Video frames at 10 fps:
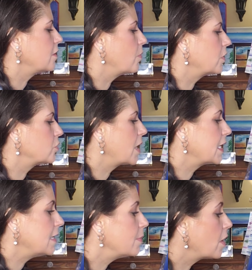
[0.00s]
You want to try and
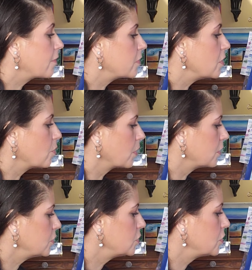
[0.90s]
keep it off the
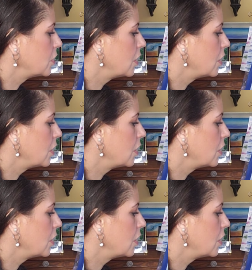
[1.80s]
orange,